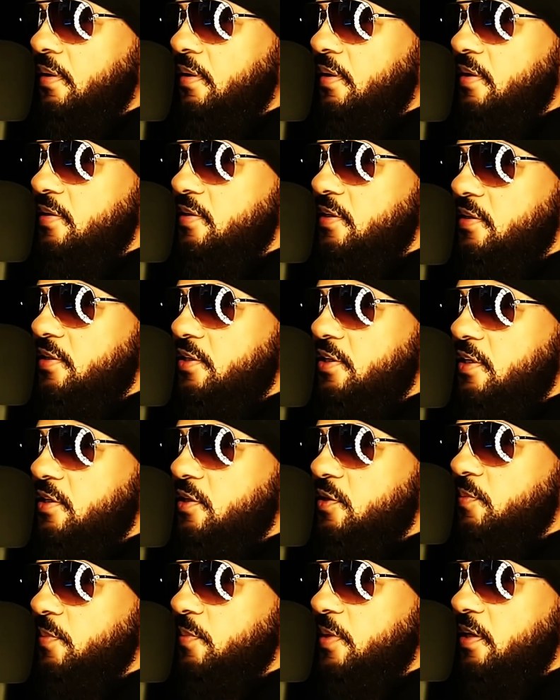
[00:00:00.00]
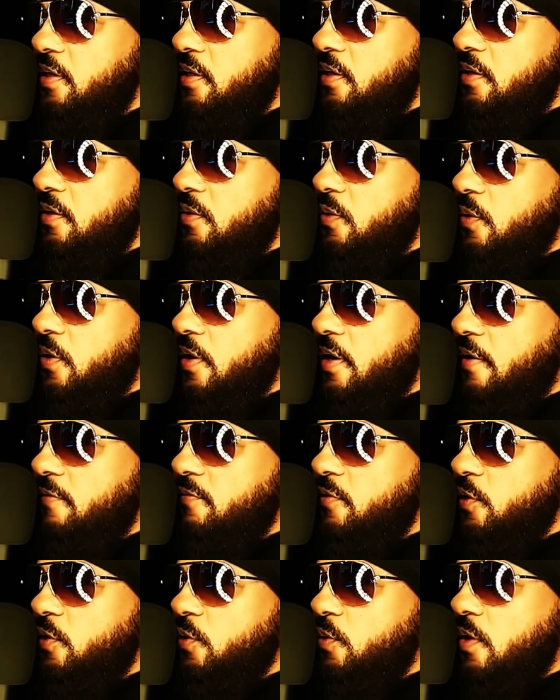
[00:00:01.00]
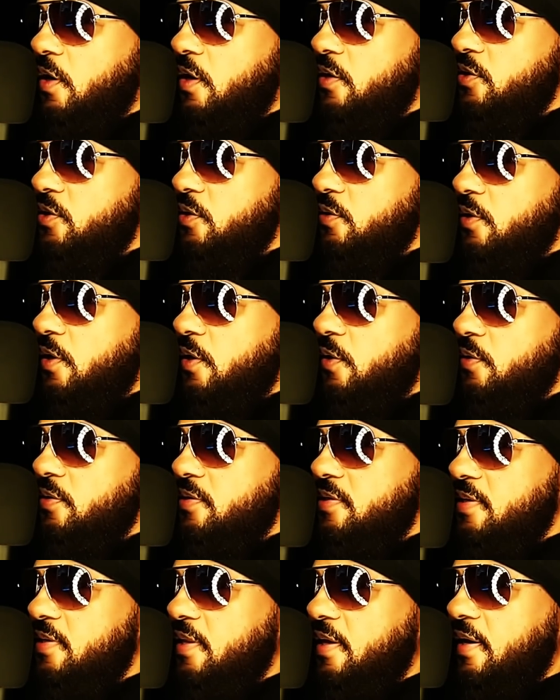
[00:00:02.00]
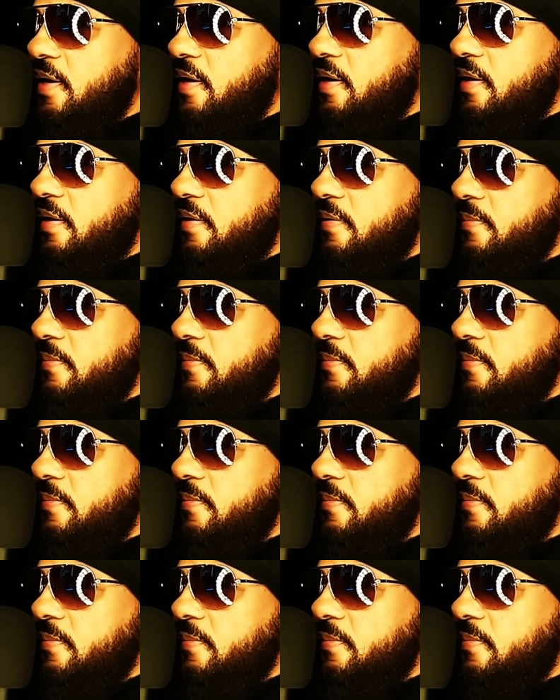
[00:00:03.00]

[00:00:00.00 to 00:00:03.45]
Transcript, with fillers: Is it just me, or have you also noticed that